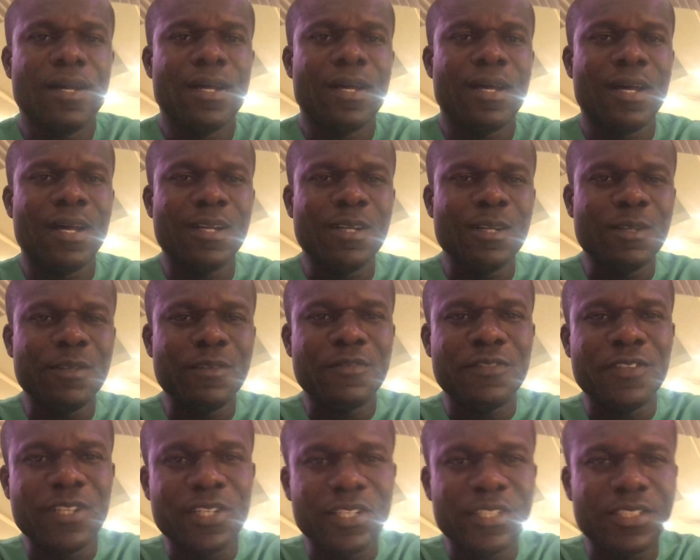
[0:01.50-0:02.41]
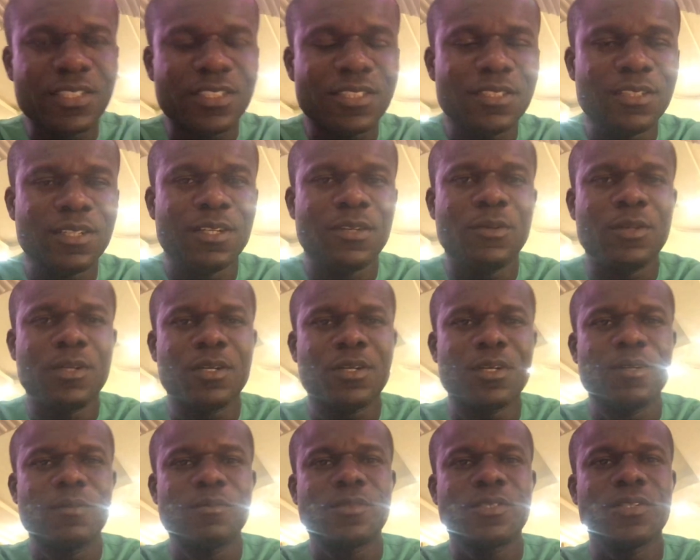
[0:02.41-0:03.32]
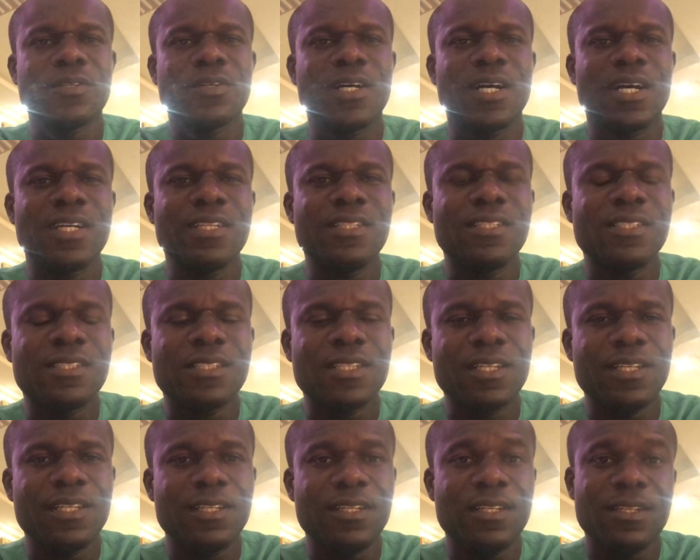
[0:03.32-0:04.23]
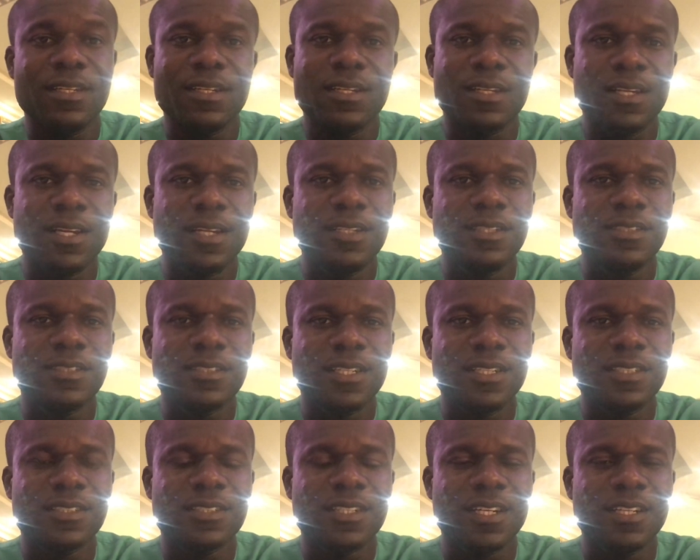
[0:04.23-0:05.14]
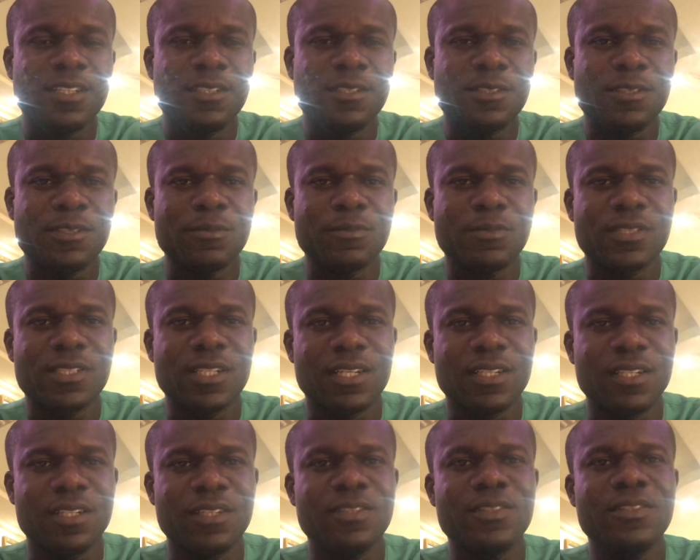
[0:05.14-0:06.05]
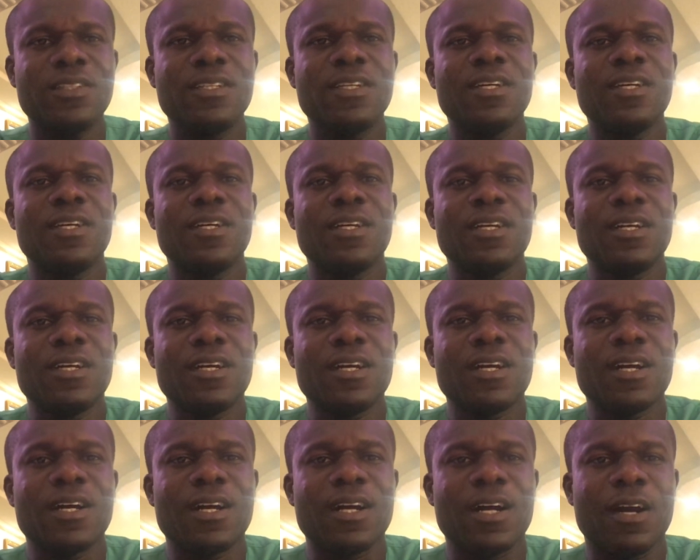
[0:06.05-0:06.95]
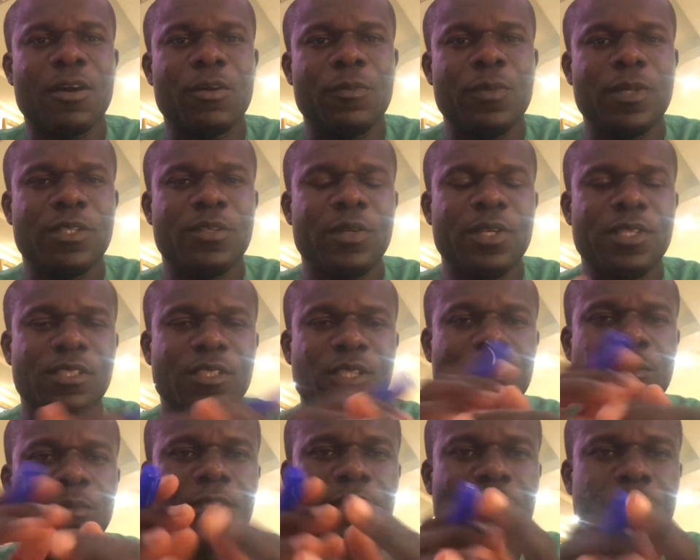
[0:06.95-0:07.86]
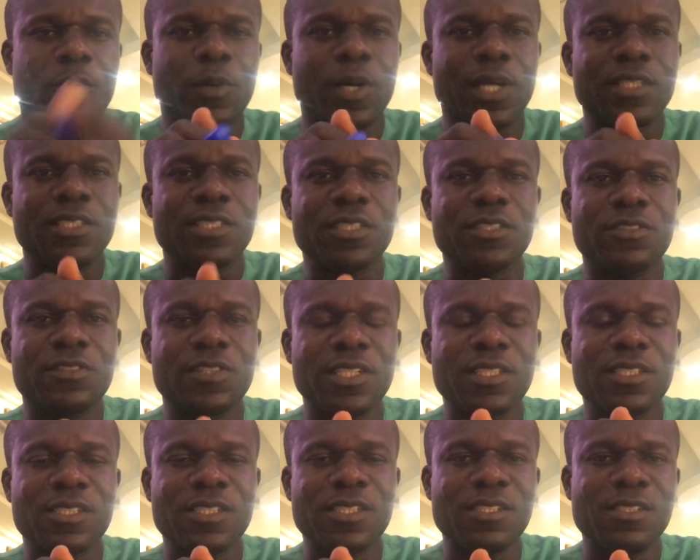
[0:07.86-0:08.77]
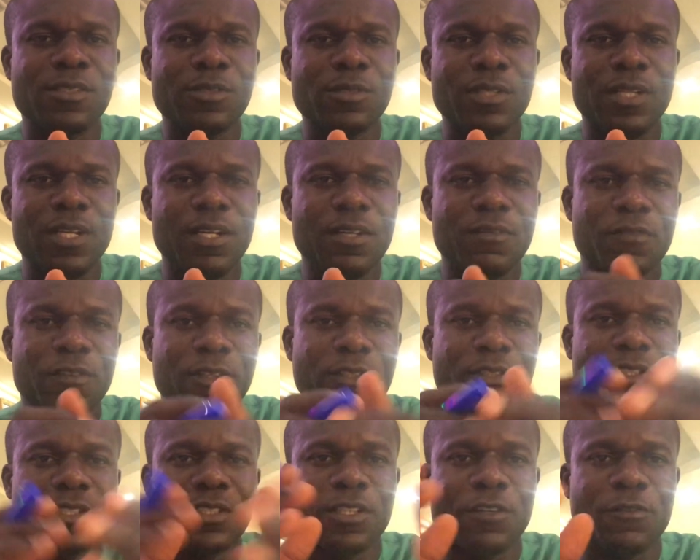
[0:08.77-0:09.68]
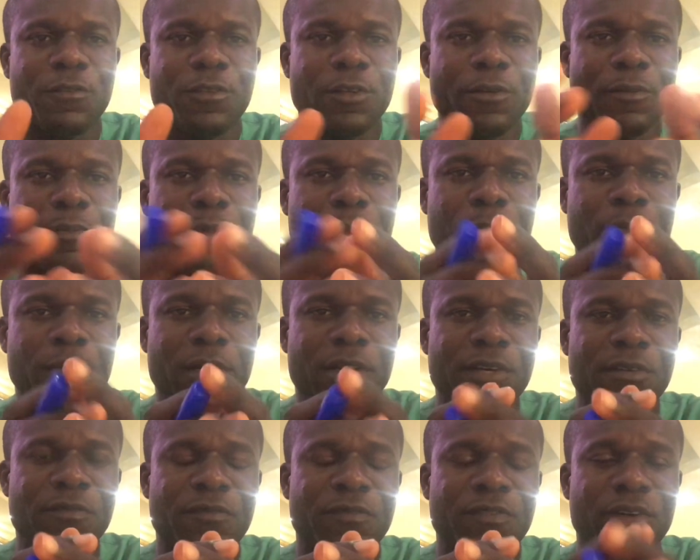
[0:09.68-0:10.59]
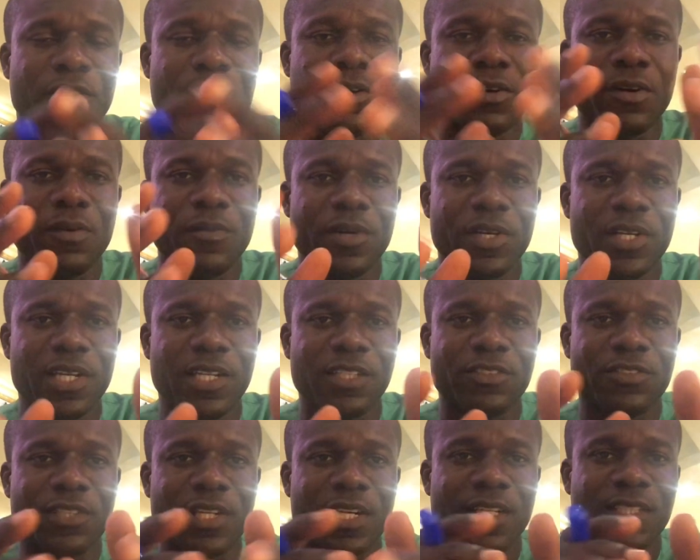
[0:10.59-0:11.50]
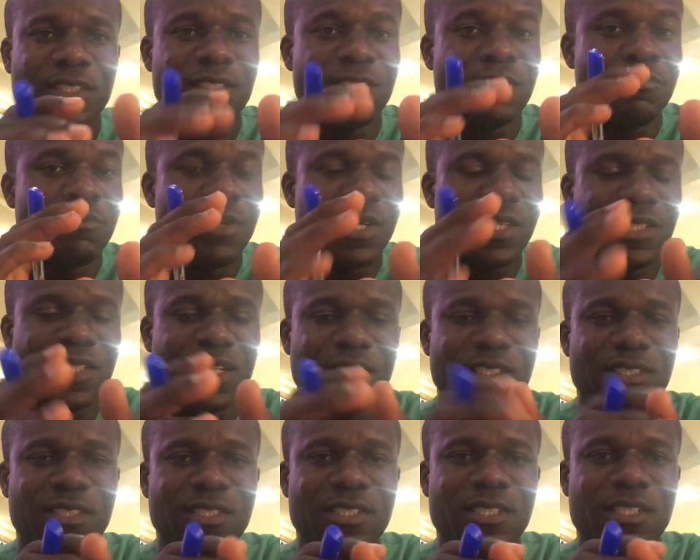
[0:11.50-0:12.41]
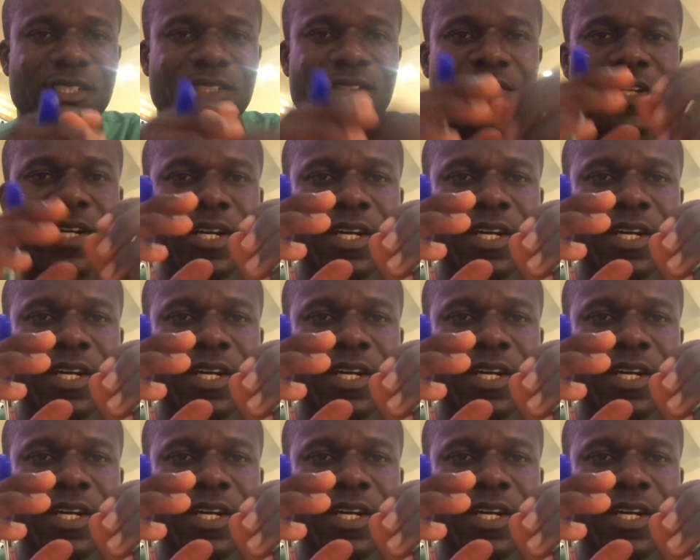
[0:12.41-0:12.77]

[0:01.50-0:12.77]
Hello viewers, you're welcome to IDC Learning Center YouTube channel. I'll be doing something quite interesting today for those of you preparing for common entrance, better still,